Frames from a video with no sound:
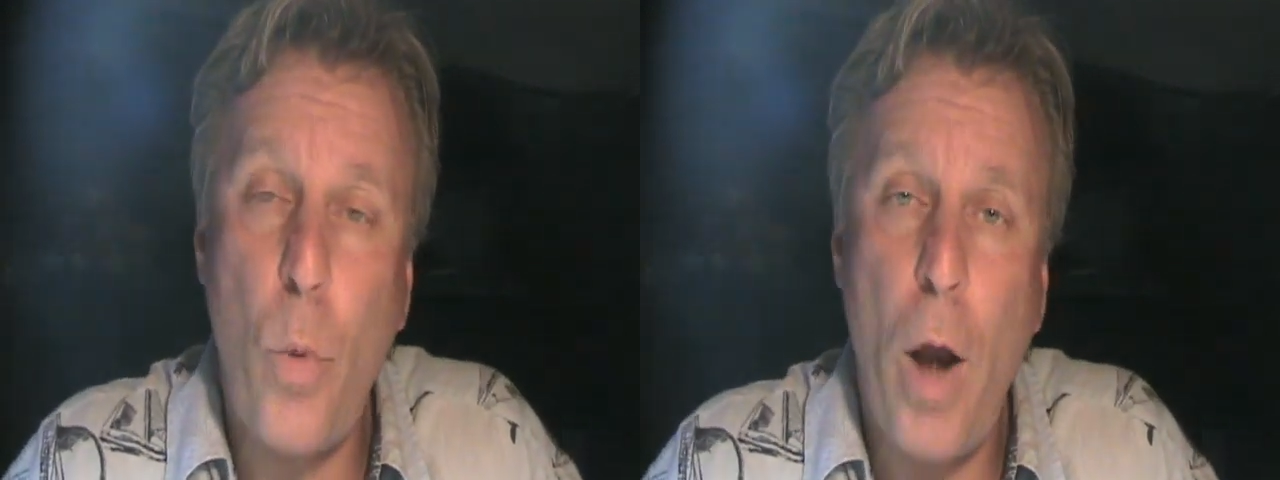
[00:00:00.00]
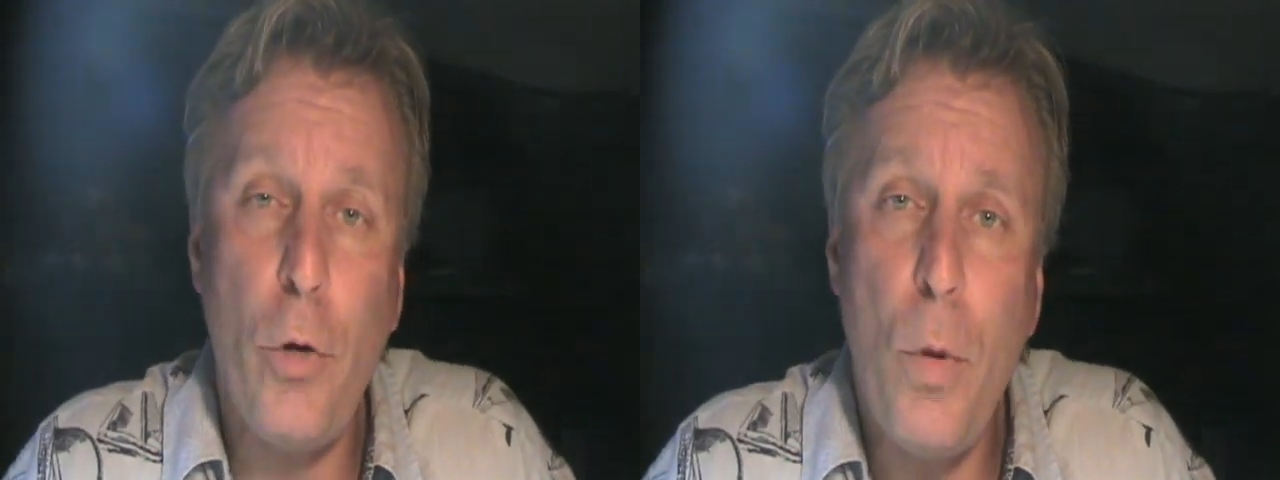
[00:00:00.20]

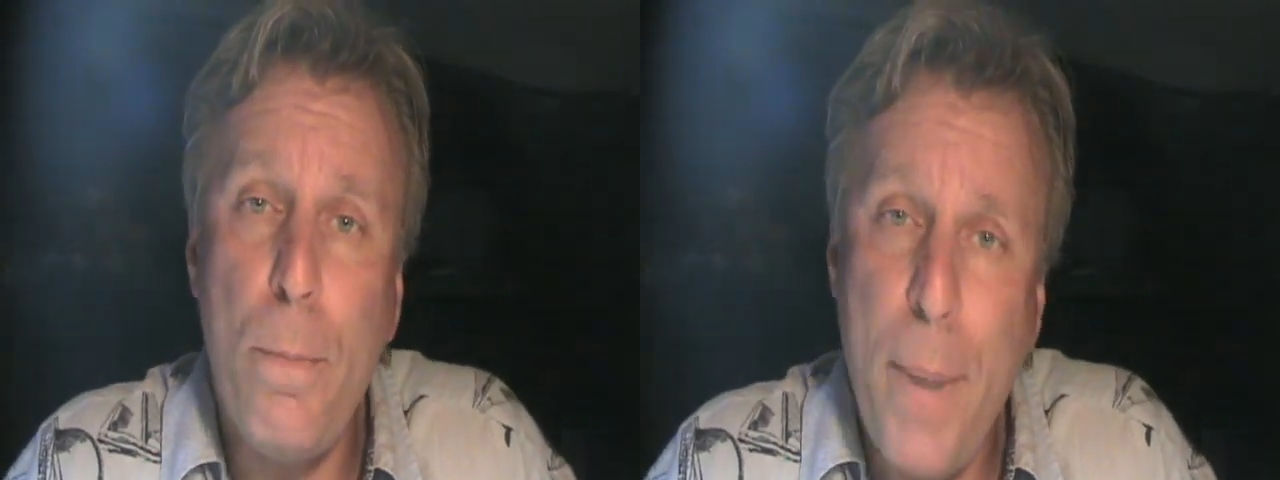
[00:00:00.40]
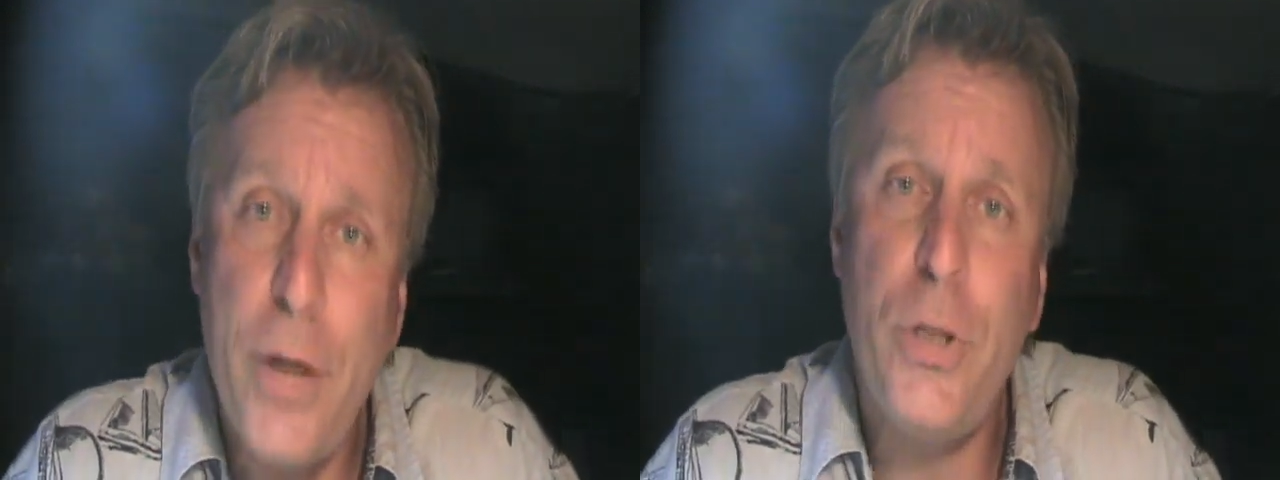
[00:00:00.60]
why don't you
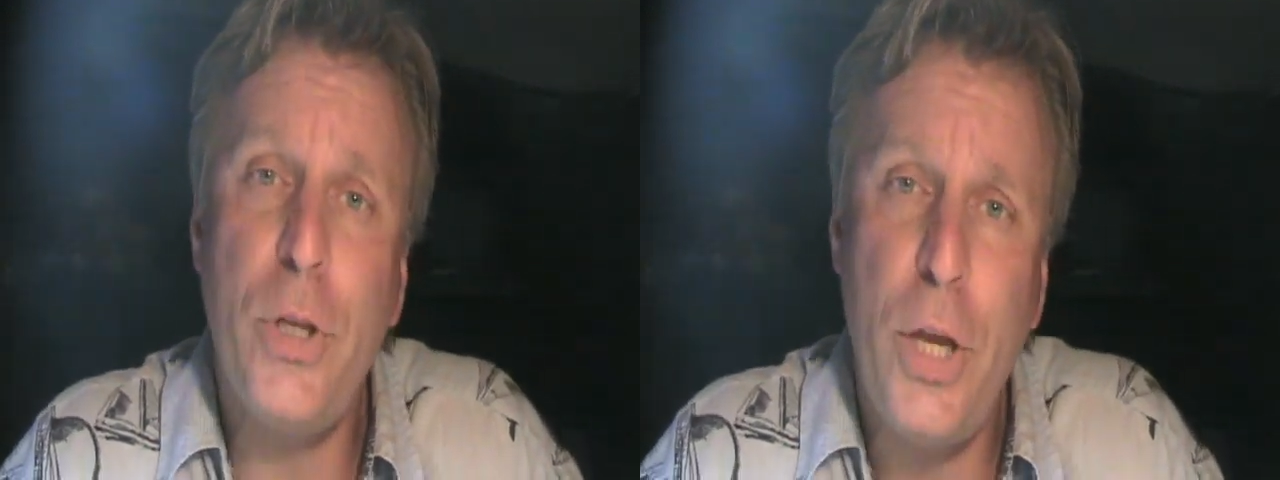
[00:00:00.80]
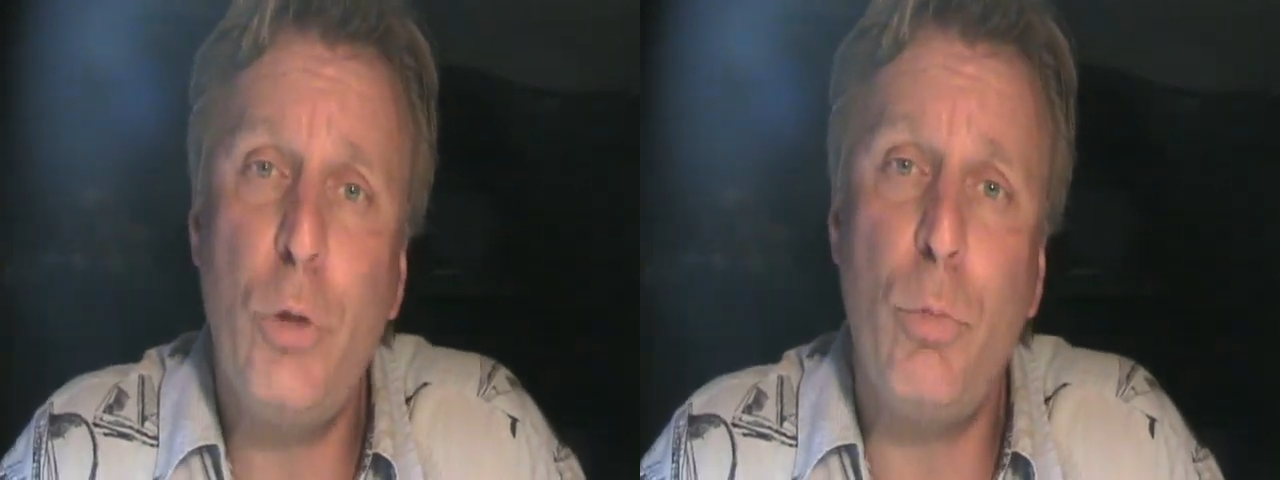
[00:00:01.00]

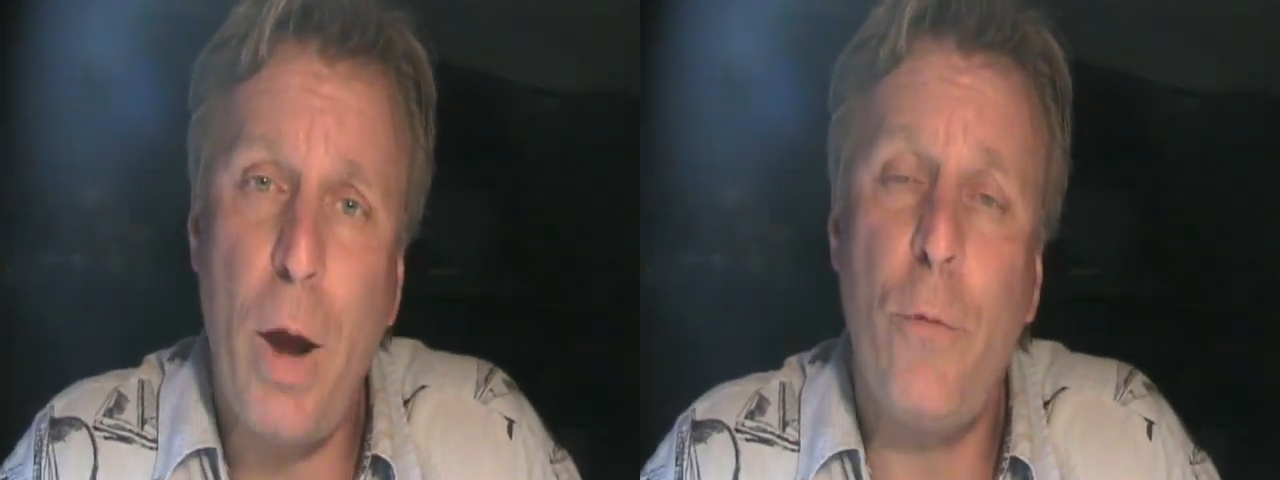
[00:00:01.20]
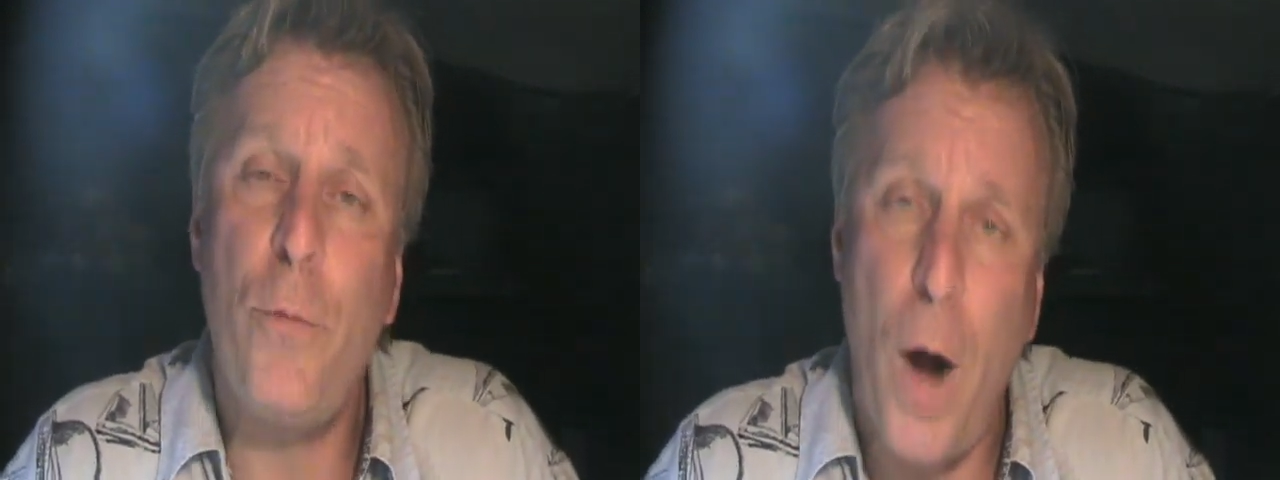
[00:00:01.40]
mention these
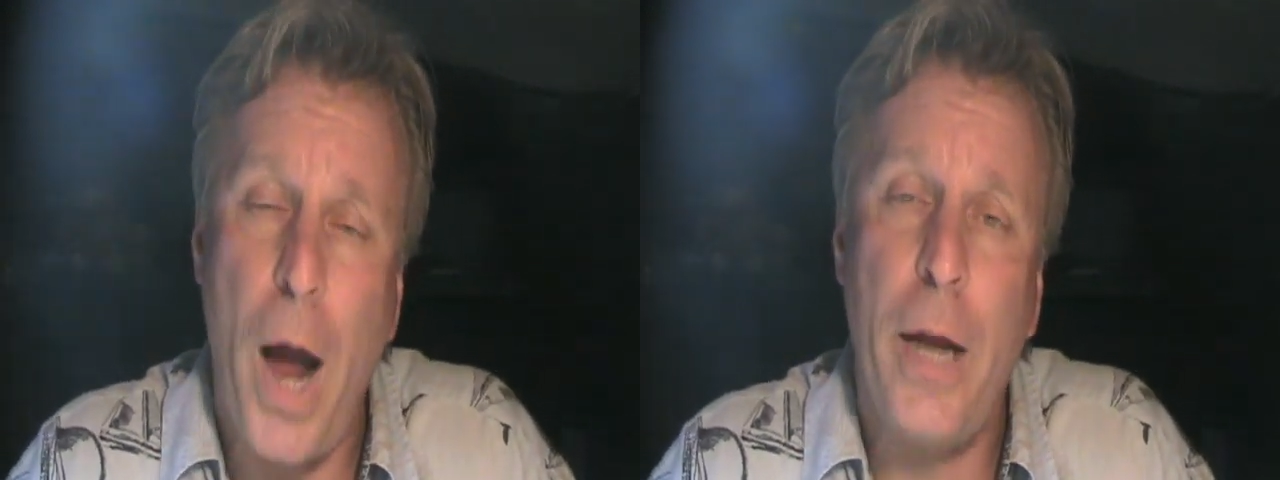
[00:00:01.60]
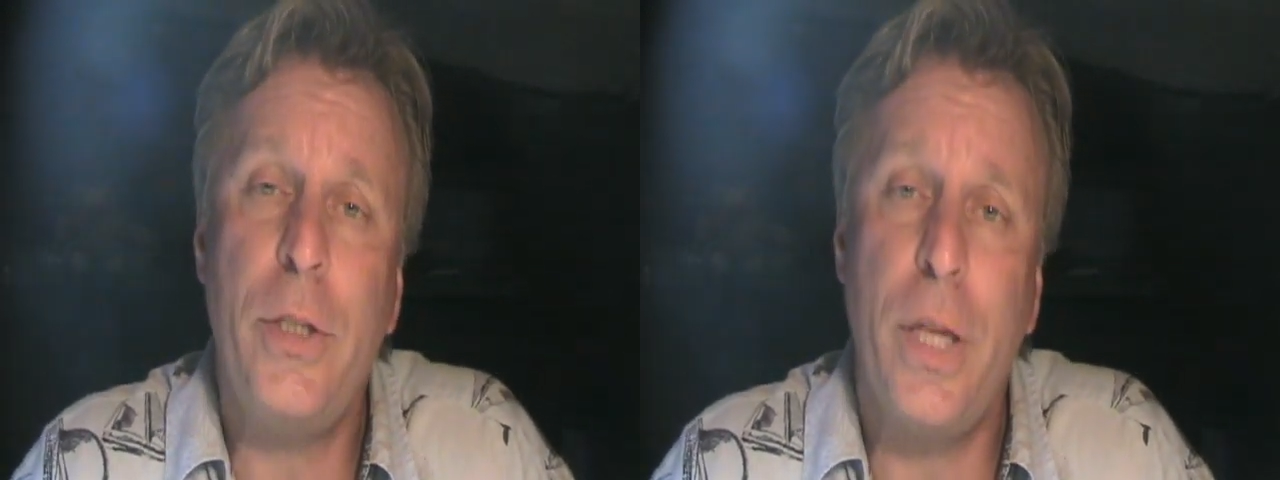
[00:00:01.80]
rare
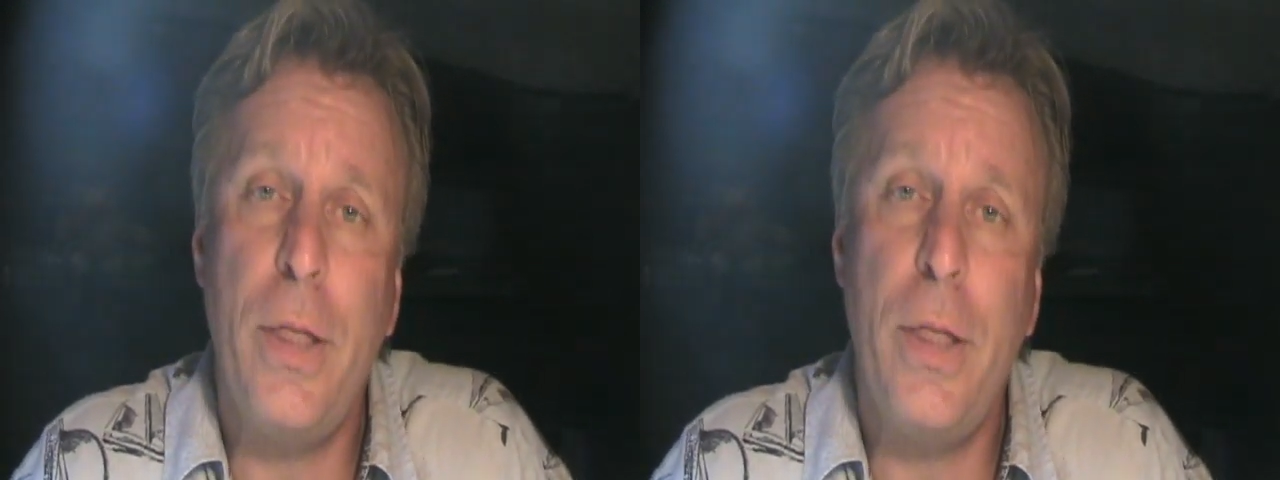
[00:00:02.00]
finds